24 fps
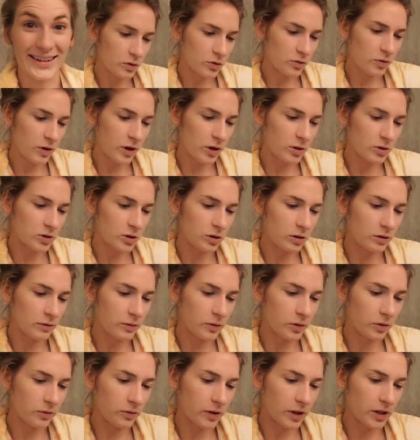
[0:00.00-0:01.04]
Freckles all over
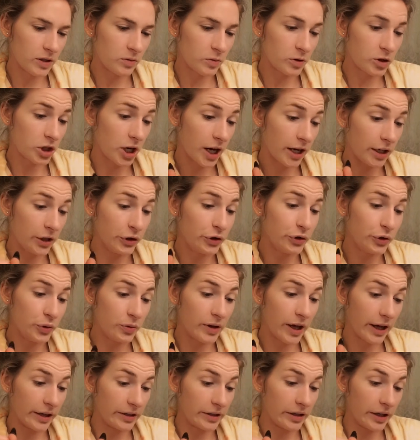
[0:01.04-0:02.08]
her face, which I could do
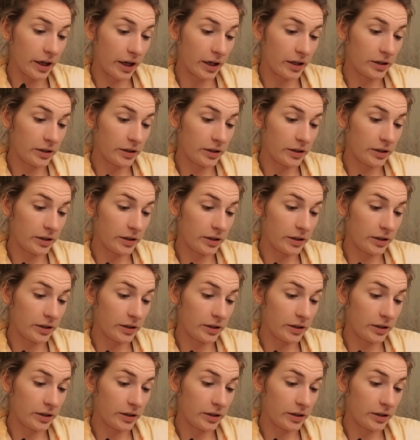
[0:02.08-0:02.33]
that today.